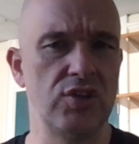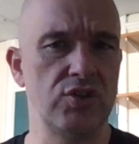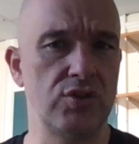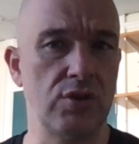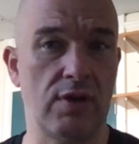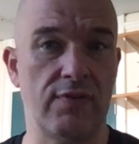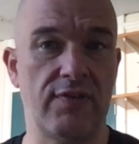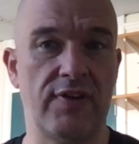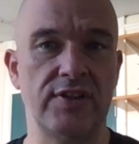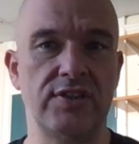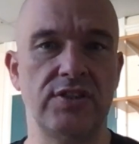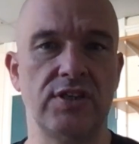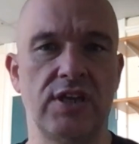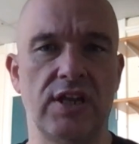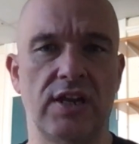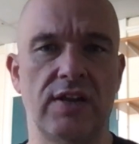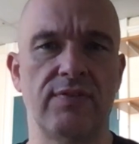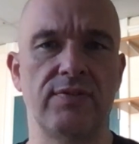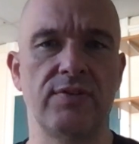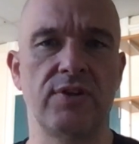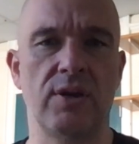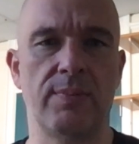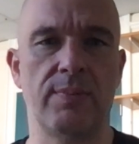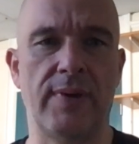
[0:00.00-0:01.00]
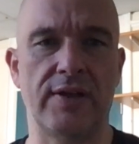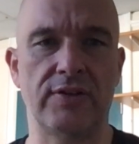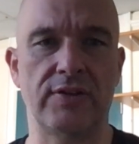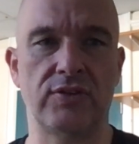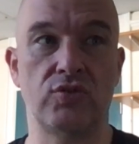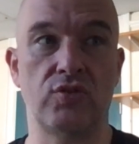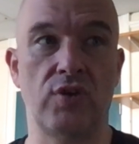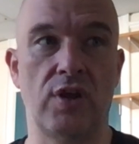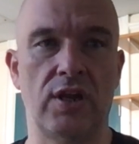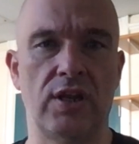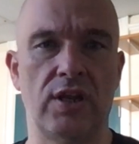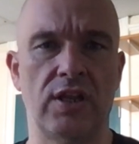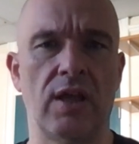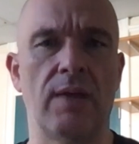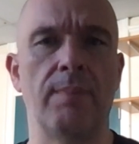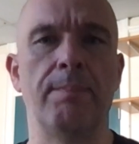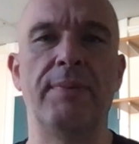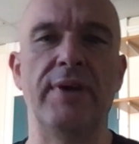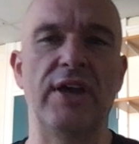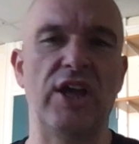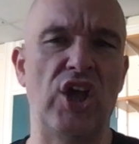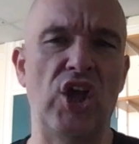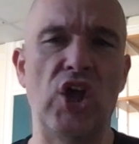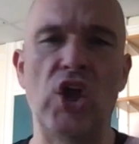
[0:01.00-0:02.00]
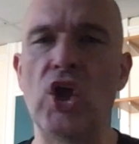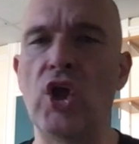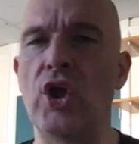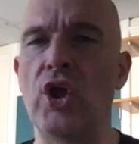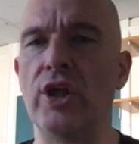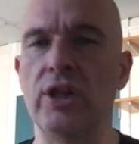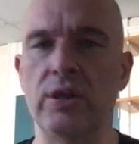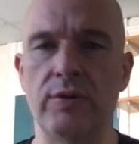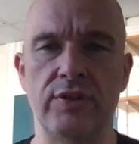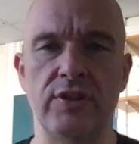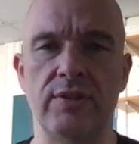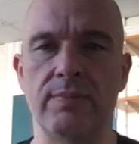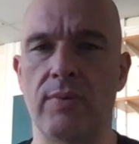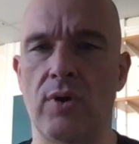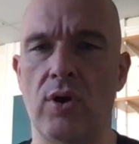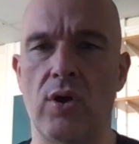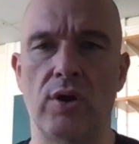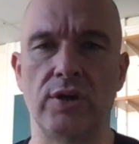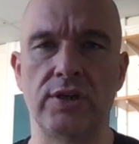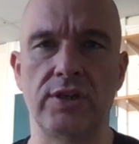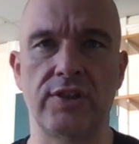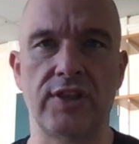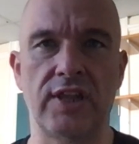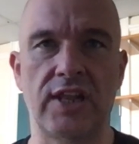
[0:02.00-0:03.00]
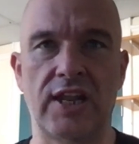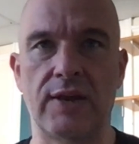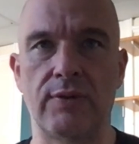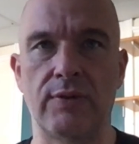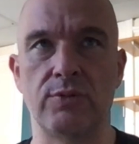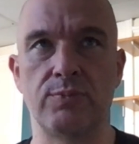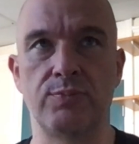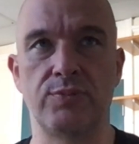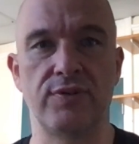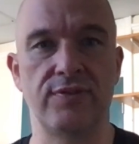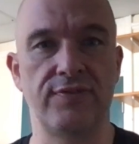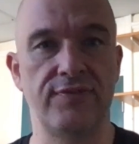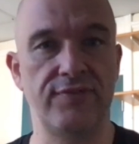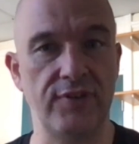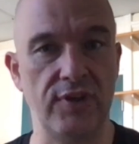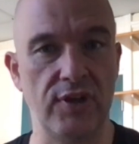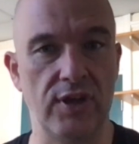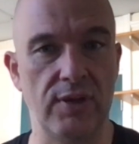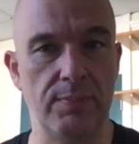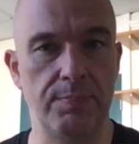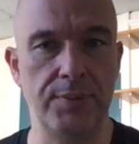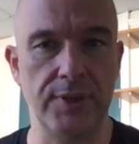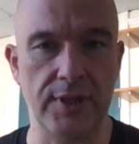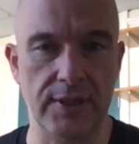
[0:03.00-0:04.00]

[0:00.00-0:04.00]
So I've had to kind of go back to training a bit earlier in the morning than I would prefer.